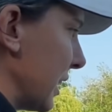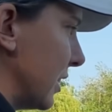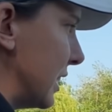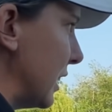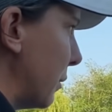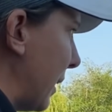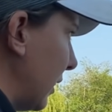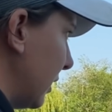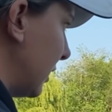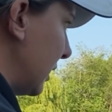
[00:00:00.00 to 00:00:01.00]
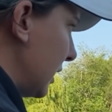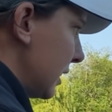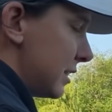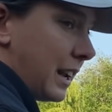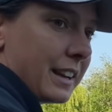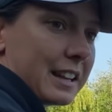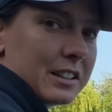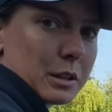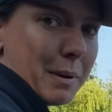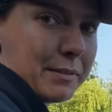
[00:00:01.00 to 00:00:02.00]
the dinner bell. Dead
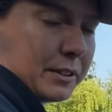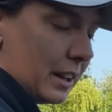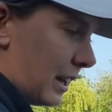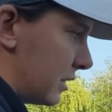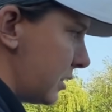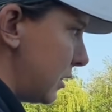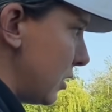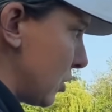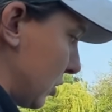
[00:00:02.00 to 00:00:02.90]
easy method it is, you've just